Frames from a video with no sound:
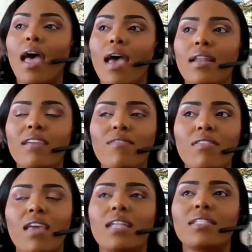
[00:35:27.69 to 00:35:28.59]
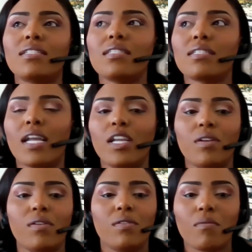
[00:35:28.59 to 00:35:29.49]
And even then, it's just like,
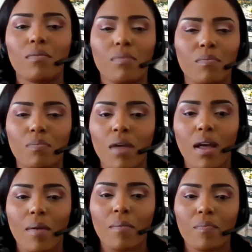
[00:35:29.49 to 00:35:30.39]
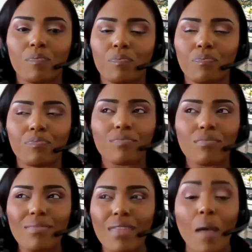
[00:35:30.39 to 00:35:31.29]

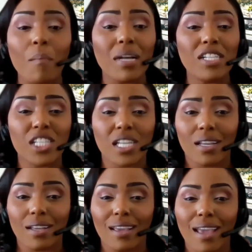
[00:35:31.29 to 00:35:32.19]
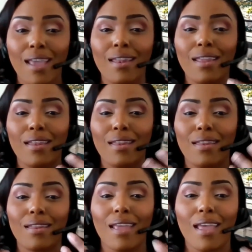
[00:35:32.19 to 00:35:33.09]
budgeting
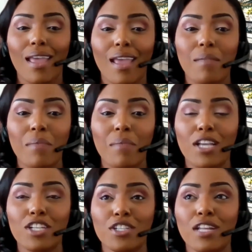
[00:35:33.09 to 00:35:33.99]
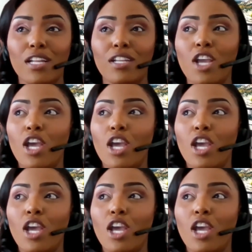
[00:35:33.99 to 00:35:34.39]
and making sure that